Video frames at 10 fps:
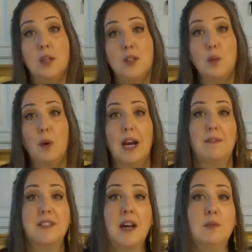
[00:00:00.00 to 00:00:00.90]
So what I've
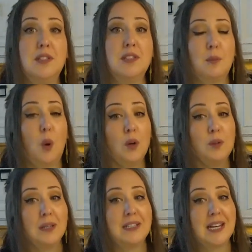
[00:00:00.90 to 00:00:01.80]
done with the old
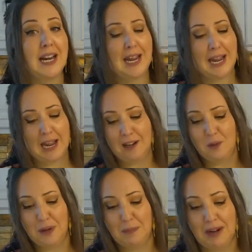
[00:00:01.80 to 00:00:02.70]
ones that I had
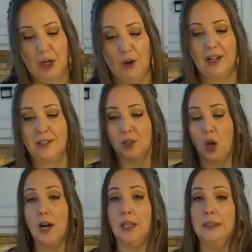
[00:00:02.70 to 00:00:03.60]
when my grains
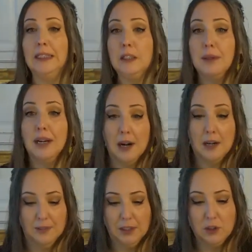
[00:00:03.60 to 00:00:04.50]
got a little bit out
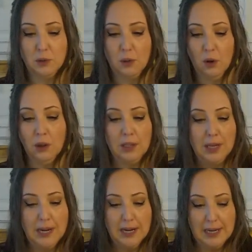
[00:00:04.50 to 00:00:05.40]
of control
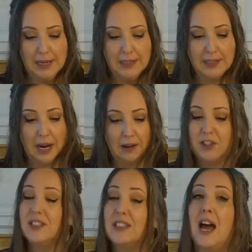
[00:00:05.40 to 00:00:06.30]
is I've
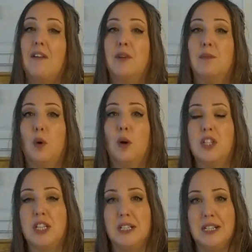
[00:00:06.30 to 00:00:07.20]
just have them
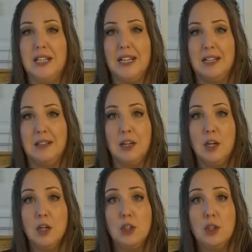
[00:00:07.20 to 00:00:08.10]
portioned in
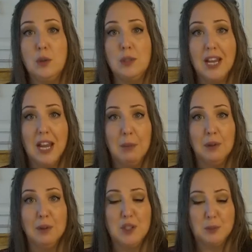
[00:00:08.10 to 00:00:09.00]
2
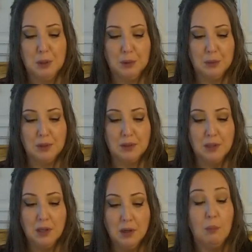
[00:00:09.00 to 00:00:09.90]
tablespoon
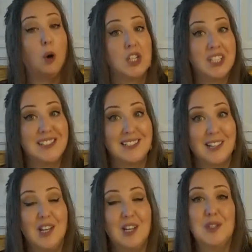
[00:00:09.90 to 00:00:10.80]
portions
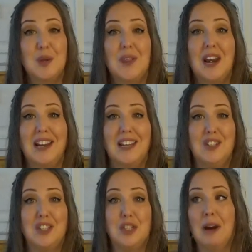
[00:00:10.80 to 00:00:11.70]
so that I can
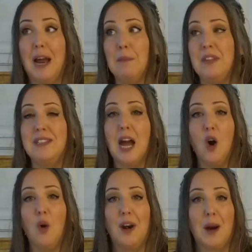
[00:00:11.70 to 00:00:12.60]
just grab these
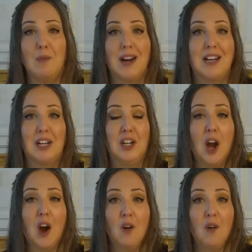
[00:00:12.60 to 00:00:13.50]
out when I'm ready to
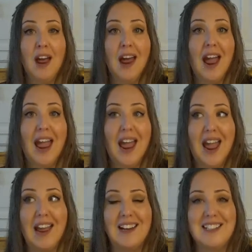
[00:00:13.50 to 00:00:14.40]
go,
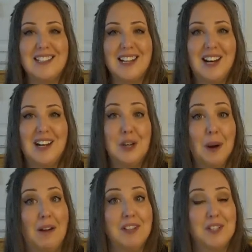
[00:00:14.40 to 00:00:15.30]
and you
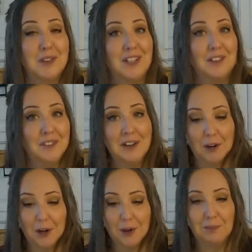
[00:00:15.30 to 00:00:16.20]
have a serving of
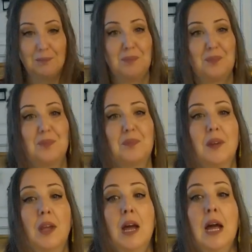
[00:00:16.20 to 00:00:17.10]

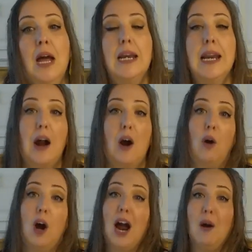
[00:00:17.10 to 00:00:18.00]
kefir. Now,
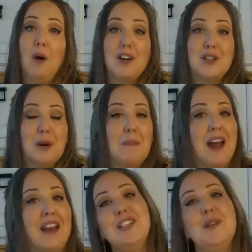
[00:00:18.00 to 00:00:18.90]
I want to
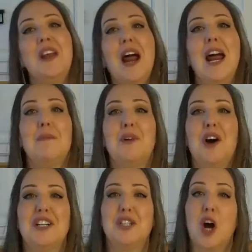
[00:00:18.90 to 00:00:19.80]
remind you that I am not
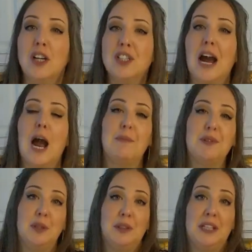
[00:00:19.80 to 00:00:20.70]
a doctor.
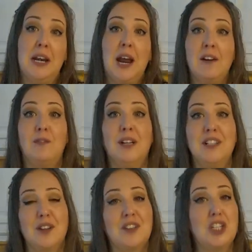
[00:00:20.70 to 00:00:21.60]
Absolutely none of what is
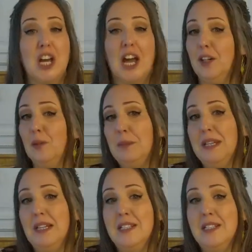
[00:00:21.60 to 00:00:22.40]
on this channel would be